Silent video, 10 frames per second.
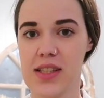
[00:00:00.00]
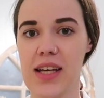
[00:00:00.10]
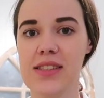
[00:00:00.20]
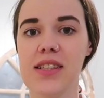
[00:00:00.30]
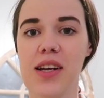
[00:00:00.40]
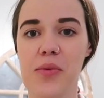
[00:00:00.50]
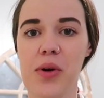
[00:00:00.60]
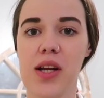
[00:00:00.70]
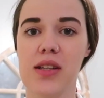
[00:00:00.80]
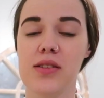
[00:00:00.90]
Tonight's dinner,
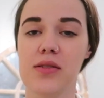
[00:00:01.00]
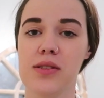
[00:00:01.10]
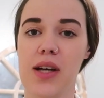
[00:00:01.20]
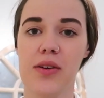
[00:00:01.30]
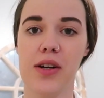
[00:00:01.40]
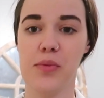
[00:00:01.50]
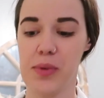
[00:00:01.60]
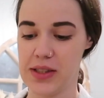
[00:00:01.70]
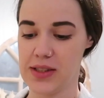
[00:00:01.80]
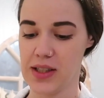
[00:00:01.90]
we're gonna do sourdough
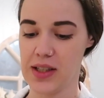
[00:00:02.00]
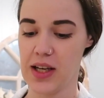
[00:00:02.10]
pizza,